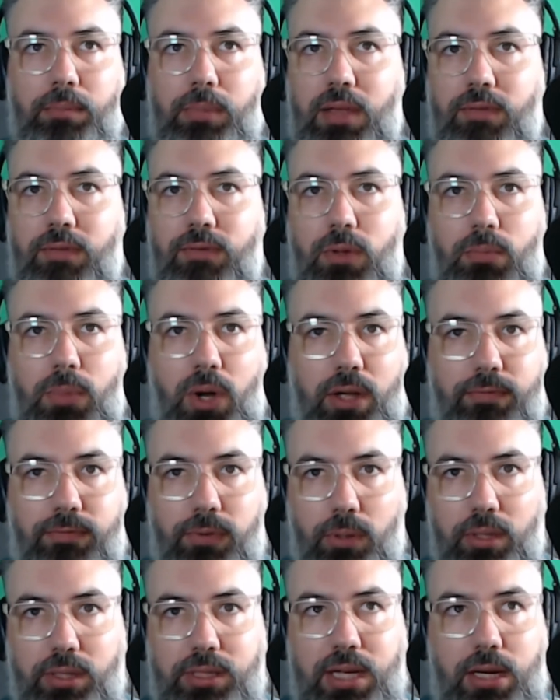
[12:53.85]
give you my
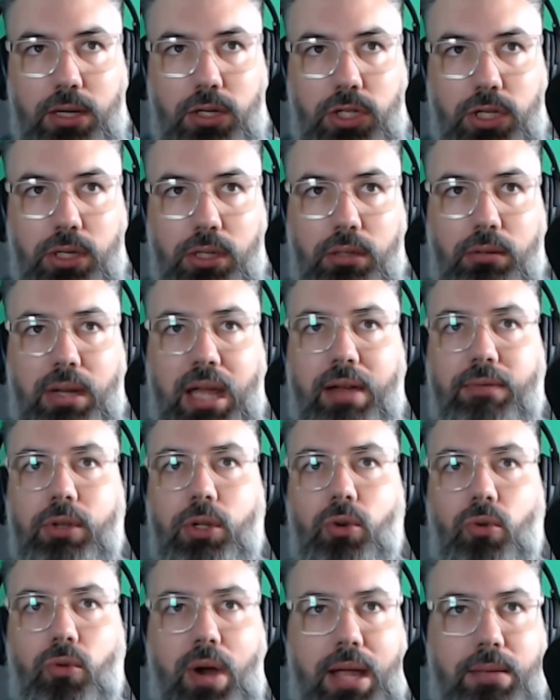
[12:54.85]
full attention, have a
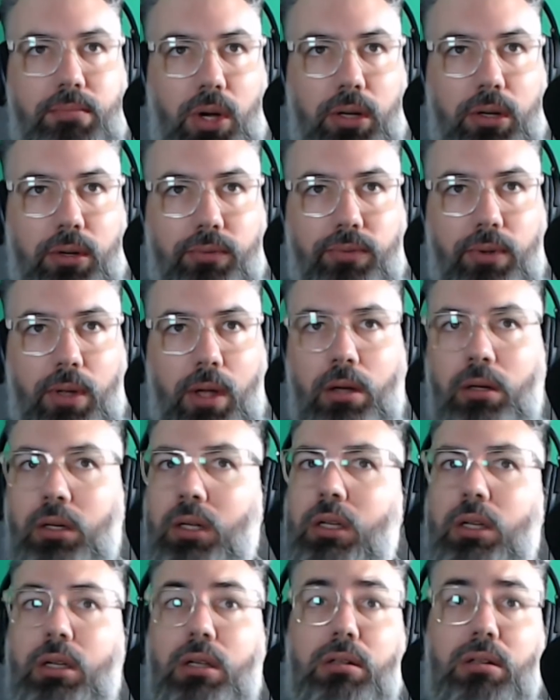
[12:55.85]
great microphone,
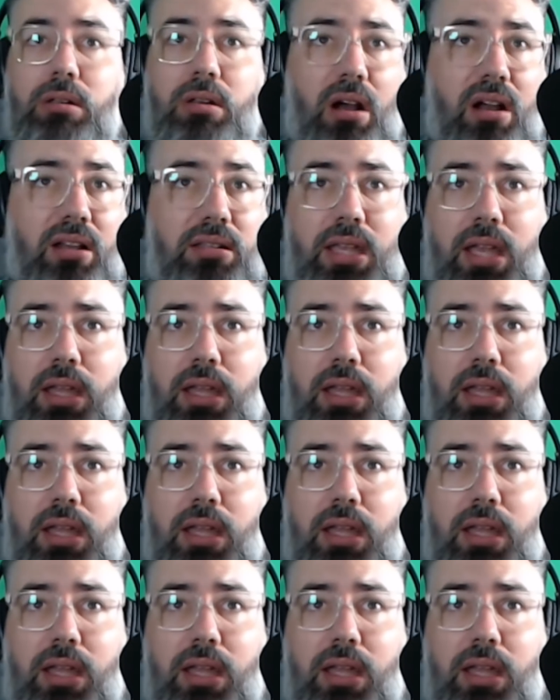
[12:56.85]
nice